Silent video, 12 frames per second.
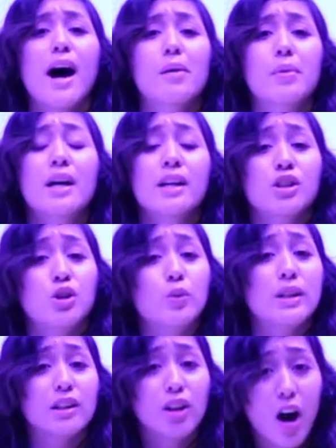Jab,
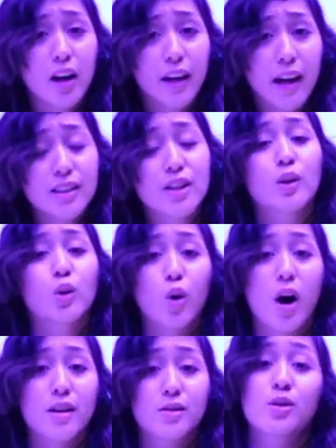you elongate,
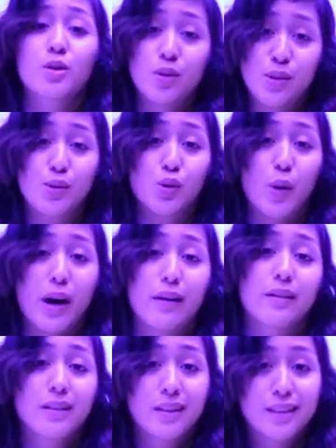cross, you
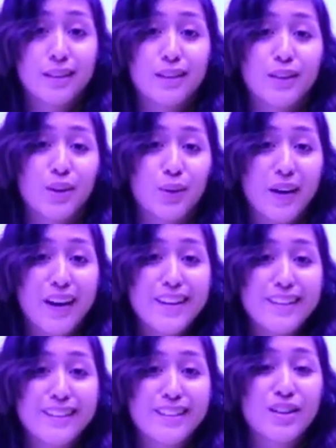square.
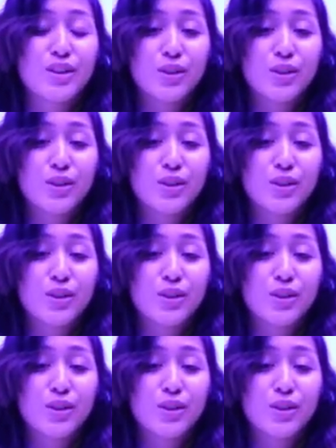Okay?